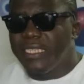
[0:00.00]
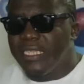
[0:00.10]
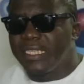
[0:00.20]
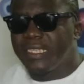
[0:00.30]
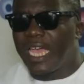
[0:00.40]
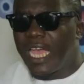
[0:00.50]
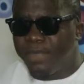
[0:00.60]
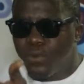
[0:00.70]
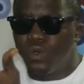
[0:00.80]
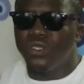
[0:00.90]
yet I
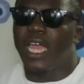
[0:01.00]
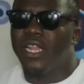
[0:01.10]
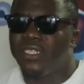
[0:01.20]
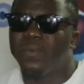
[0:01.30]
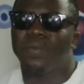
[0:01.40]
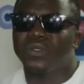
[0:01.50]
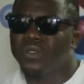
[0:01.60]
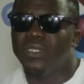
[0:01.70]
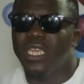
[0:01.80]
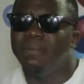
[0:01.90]
have known another
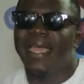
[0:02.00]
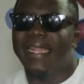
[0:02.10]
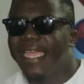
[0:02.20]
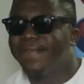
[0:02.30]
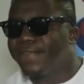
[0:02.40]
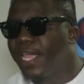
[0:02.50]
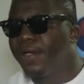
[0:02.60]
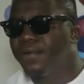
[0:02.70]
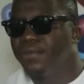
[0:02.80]
person in my life now